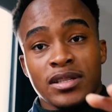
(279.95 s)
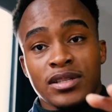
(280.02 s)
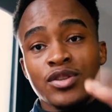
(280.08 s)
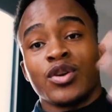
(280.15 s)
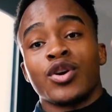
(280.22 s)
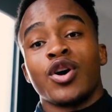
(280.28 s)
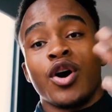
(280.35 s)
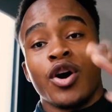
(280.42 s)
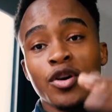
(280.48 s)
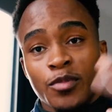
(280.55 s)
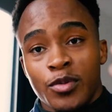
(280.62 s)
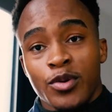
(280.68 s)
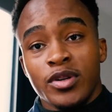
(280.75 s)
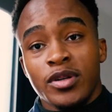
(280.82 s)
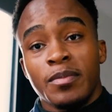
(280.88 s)
It's not
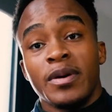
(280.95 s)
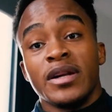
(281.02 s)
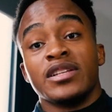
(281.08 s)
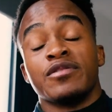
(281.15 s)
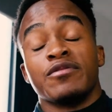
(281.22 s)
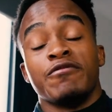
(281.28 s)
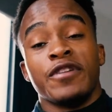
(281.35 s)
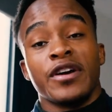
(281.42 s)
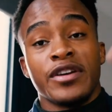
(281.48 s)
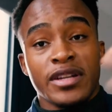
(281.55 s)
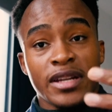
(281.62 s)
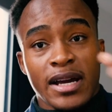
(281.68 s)
cardboard, but it's very